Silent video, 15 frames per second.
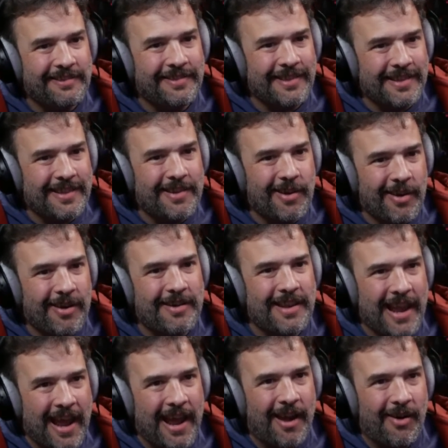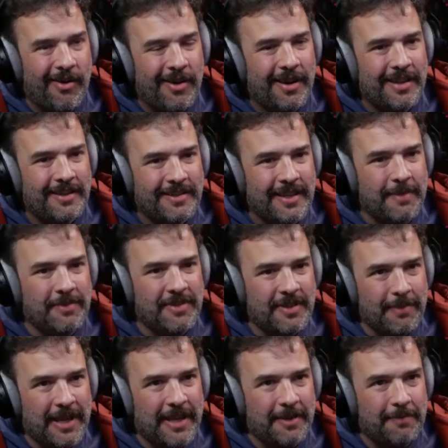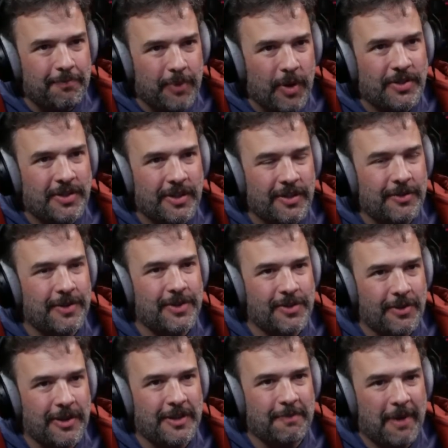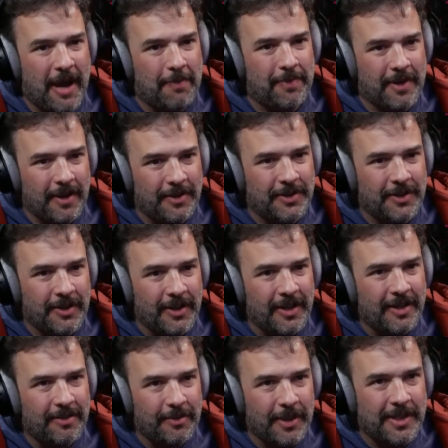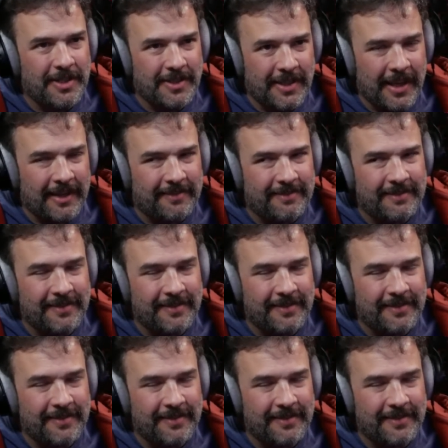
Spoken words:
nerd now seems to mean person who enjoys pop culture, which is like,